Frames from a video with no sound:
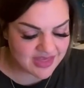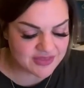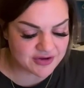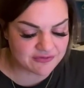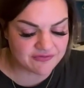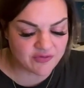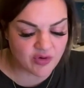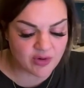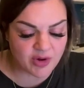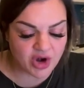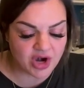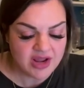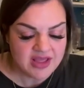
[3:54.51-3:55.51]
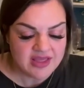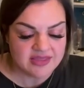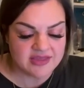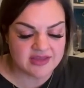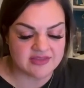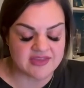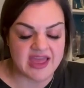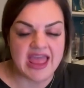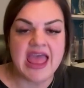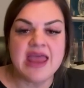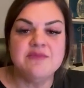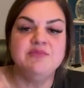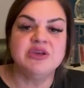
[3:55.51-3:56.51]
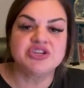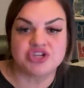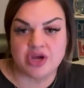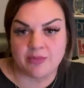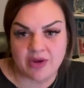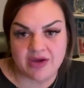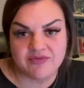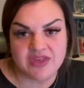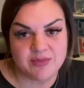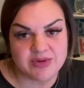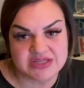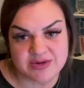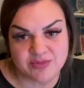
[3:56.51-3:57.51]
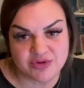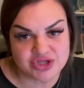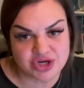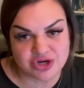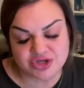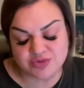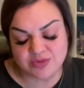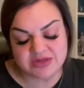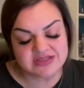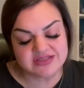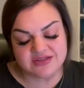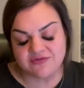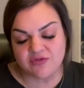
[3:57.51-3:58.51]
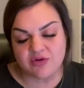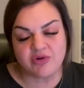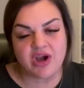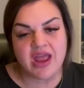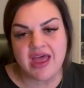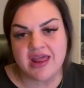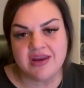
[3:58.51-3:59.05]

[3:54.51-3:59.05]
Their former head bishop of the Episcopal Church was the former head